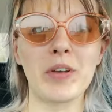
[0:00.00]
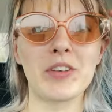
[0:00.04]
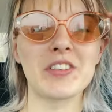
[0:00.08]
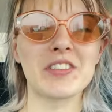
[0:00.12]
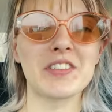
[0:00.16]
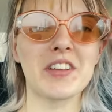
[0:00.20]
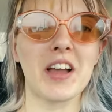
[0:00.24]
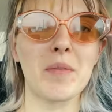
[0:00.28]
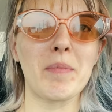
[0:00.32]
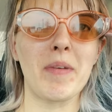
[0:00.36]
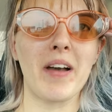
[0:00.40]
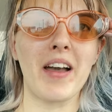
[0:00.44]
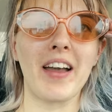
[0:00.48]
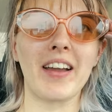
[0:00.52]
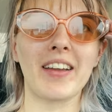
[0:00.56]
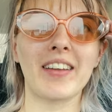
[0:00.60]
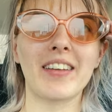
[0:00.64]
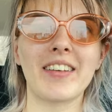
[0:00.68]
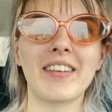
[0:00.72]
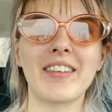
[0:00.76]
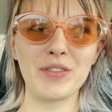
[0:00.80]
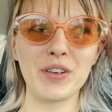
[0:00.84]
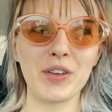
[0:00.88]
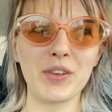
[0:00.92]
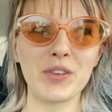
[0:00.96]
just got back.
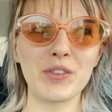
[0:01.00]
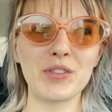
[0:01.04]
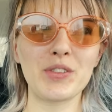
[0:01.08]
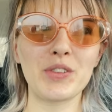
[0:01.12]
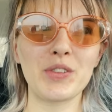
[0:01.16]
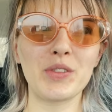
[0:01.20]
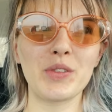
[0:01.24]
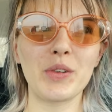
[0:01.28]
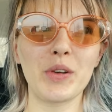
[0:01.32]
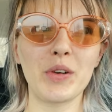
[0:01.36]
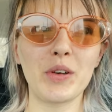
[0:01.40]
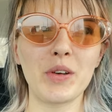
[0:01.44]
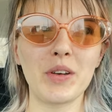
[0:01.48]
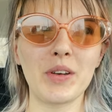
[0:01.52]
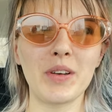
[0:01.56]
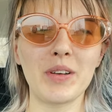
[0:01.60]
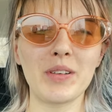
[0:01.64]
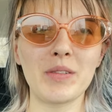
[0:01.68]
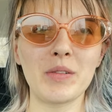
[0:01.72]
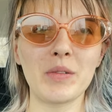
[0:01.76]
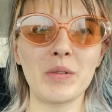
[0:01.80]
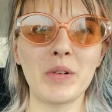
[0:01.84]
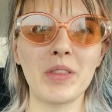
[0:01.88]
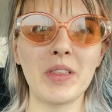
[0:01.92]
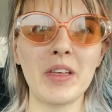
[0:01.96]
It feels
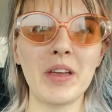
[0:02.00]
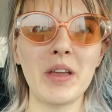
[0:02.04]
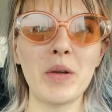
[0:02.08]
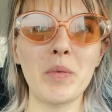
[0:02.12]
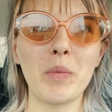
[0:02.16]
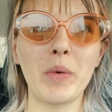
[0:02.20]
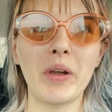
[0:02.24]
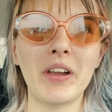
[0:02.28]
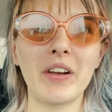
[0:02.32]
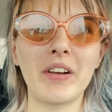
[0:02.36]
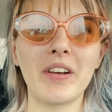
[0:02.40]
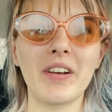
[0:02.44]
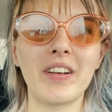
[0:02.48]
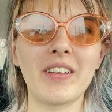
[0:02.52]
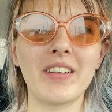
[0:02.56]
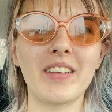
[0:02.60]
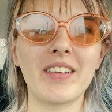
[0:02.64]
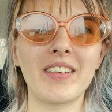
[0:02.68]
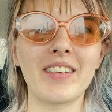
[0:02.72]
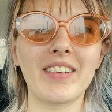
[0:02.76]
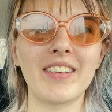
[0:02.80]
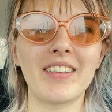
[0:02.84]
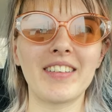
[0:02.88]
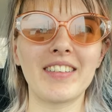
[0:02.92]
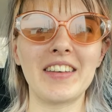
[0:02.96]
really weird
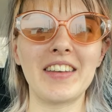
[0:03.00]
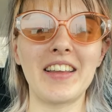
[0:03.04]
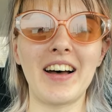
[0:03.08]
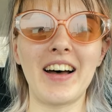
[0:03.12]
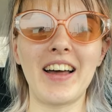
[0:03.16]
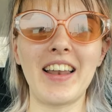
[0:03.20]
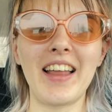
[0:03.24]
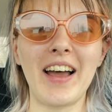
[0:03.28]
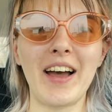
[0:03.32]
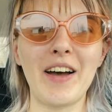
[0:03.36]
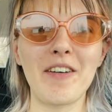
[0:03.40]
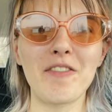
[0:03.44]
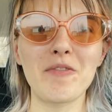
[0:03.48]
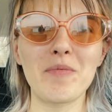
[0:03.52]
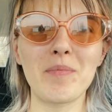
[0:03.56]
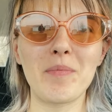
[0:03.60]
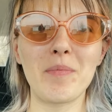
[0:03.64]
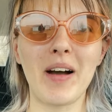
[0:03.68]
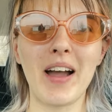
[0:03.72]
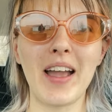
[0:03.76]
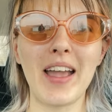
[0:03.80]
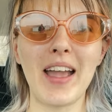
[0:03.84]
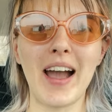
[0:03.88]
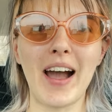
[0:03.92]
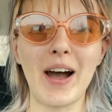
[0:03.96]
to not have
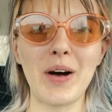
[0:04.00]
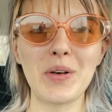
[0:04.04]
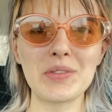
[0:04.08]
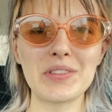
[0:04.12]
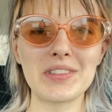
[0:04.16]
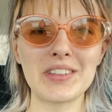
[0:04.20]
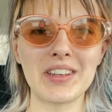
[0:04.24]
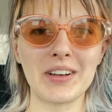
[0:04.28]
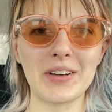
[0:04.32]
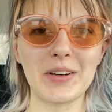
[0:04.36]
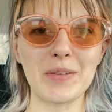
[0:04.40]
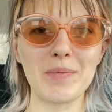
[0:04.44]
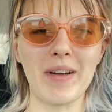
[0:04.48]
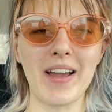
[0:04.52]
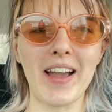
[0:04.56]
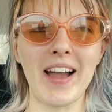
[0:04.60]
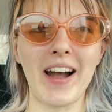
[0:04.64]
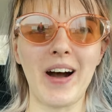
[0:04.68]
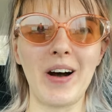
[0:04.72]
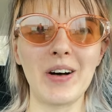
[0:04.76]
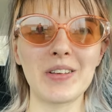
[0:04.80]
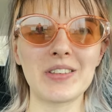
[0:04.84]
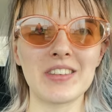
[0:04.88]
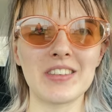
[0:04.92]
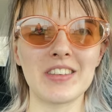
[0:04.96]
my house here. My
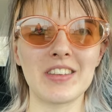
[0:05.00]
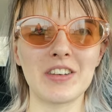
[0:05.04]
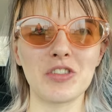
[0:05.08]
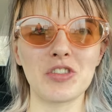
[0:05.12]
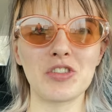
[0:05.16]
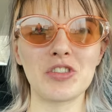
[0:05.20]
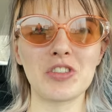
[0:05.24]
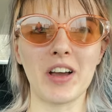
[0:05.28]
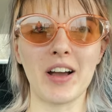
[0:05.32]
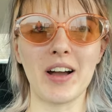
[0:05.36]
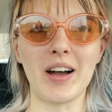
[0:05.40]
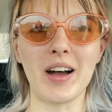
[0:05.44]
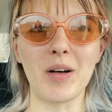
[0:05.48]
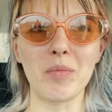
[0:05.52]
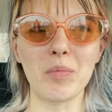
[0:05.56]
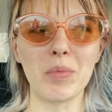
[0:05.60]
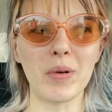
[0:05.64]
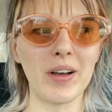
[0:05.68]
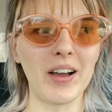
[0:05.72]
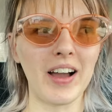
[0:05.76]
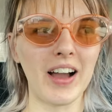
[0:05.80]
house is in a shop.